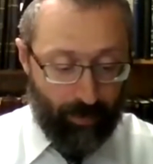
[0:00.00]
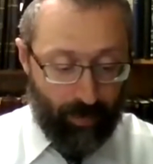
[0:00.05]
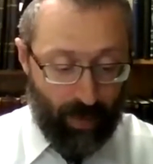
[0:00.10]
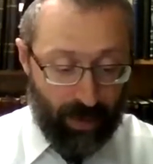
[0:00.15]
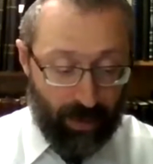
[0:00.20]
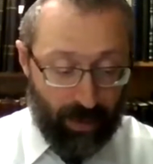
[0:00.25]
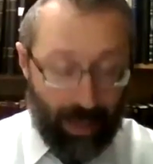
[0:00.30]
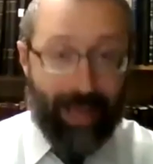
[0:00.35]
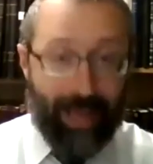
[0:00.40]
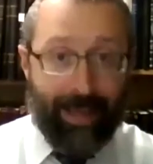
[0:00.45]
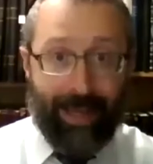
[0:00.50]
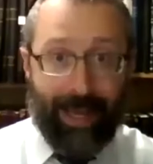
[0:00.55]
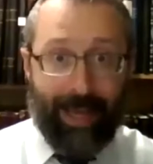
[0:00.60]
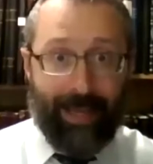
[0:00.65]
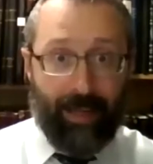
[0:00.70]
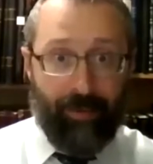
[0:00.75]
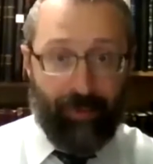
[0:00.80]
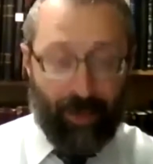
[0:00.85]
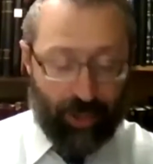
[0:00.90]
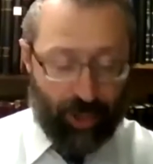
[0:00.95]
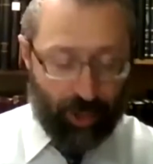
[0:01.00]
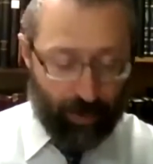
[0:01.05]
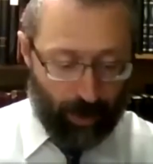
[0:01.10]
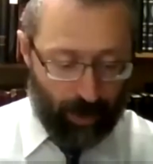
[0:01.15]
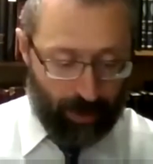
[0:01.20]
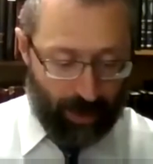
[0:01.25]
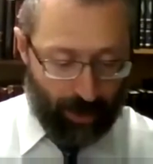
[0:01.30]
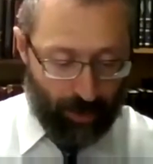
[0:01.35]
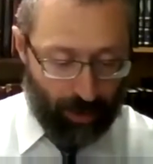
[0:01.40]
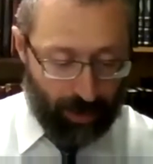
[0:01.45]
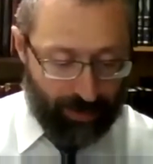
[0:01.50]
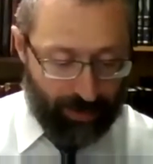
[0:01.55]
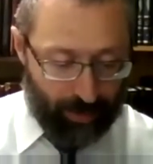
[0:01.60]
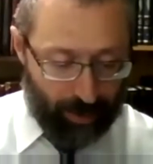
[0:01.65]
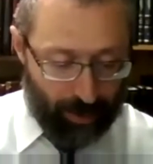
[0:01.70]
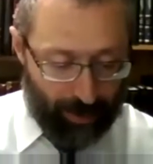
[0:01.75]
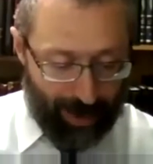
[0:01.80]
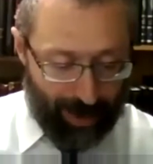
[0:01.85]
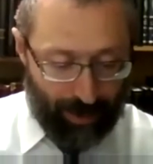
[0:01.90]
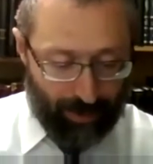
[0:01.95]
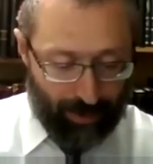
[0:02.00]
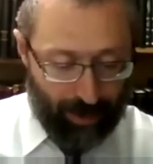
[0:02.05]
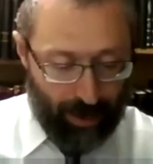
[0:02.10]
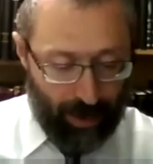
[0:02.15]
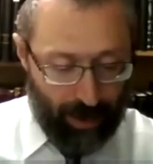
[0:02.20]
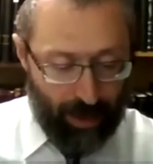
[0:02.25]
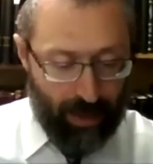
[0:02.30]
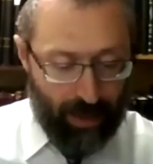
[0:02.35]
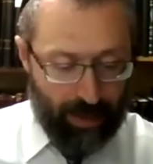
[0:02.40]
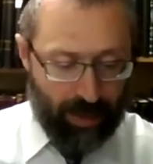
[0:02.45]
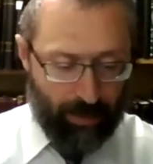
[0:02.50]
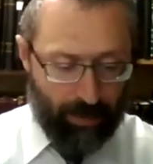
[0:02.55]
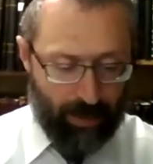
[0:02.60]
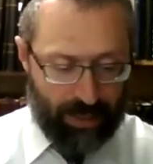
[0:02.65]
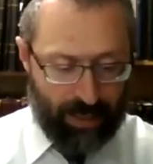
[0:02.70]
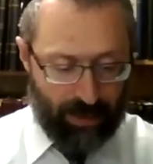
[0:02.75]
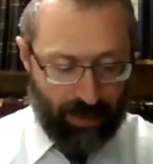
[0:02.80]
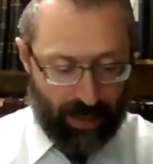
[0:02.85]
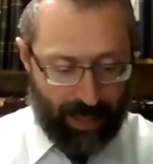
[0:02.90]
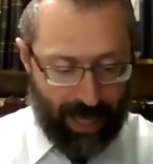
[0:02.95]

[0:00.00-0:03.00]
like any vegetable that grows from the ground. So it